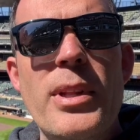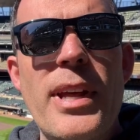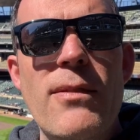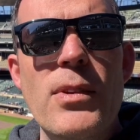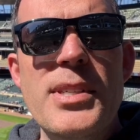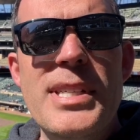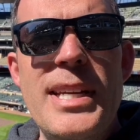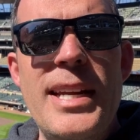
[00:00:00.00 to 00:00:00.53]

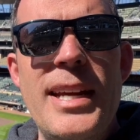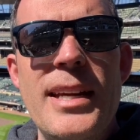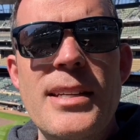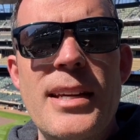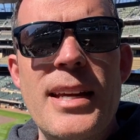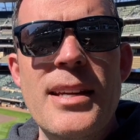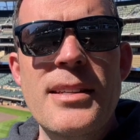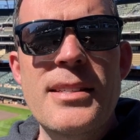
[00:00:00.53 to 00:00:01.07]
level
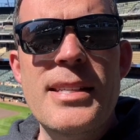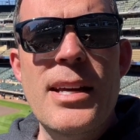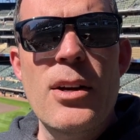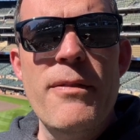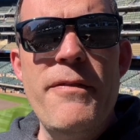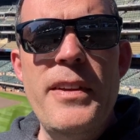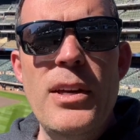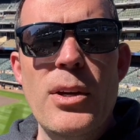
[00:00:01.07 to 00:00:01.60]
seating in
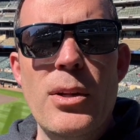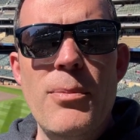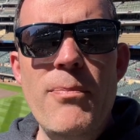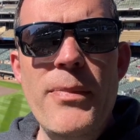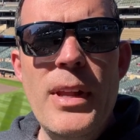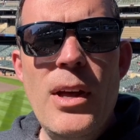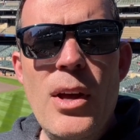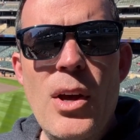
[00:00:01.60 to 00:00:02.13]
center field.
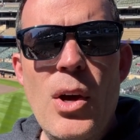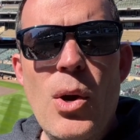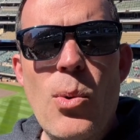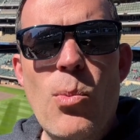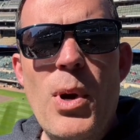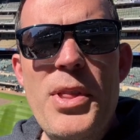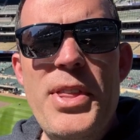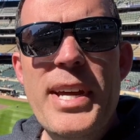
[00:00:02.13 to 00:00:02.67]

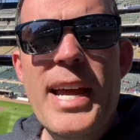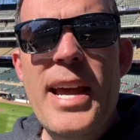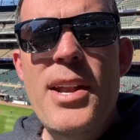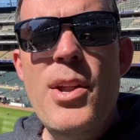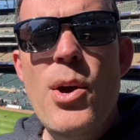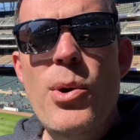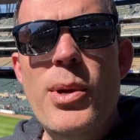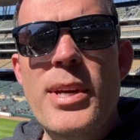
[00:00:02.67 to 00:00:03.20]
One thing I
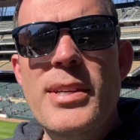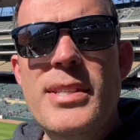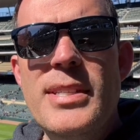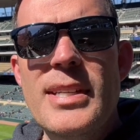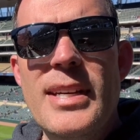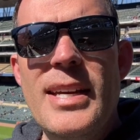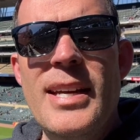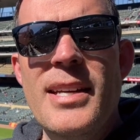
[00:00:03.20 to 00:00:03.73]

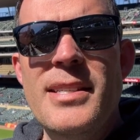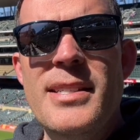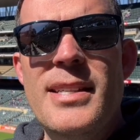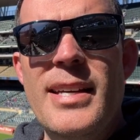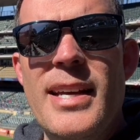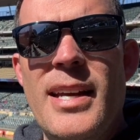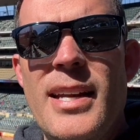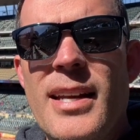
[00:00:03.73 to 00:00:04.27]
noticed is
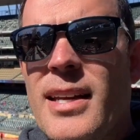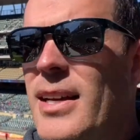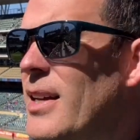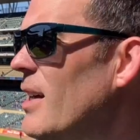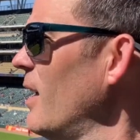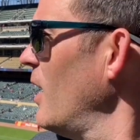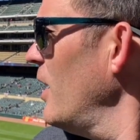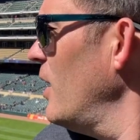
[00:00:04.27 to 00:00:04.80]
that,
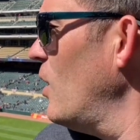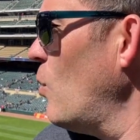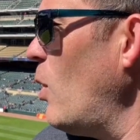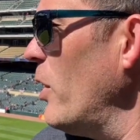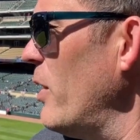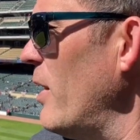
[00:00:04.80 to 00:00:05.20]
while you